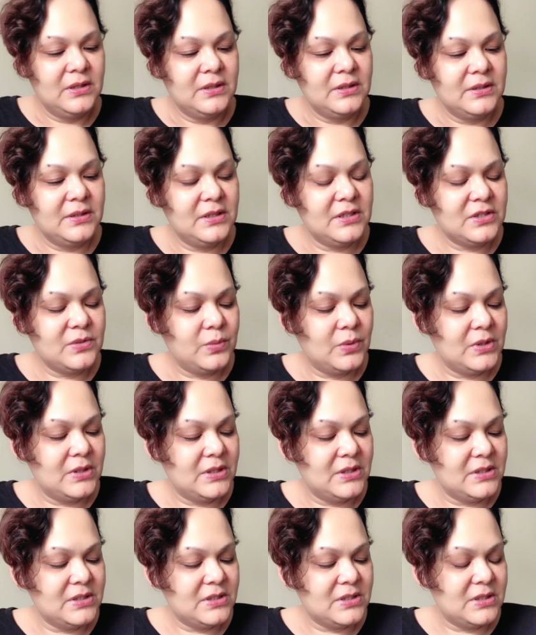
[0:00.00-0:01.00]
This one
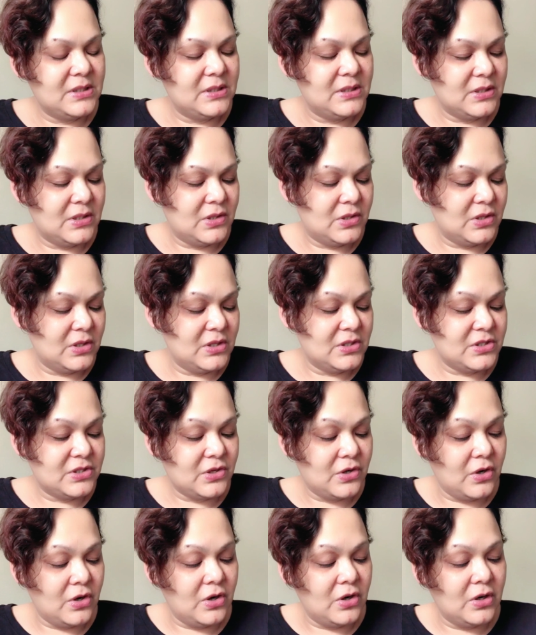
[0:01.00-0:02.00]
is it's
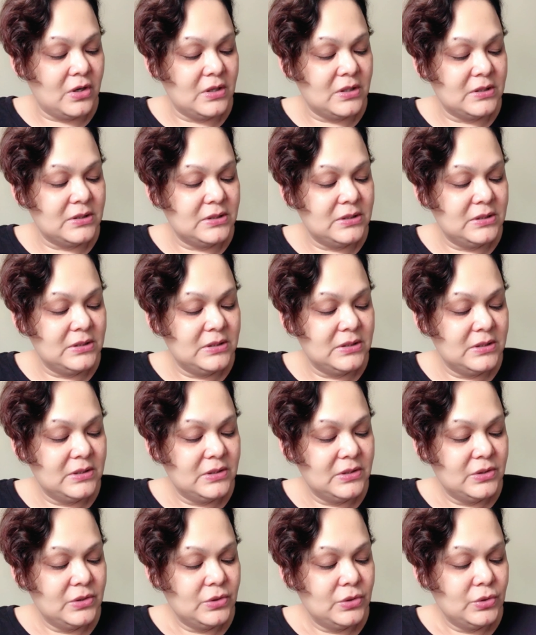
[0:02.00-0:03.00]
called
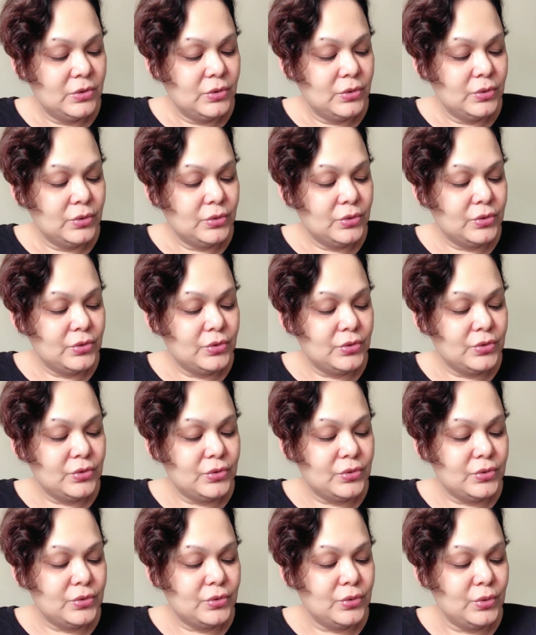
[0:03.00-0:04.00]

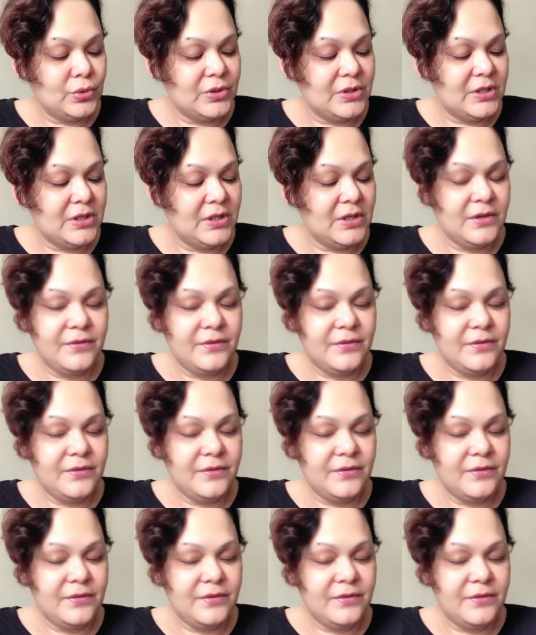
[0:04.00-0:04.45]
Tutti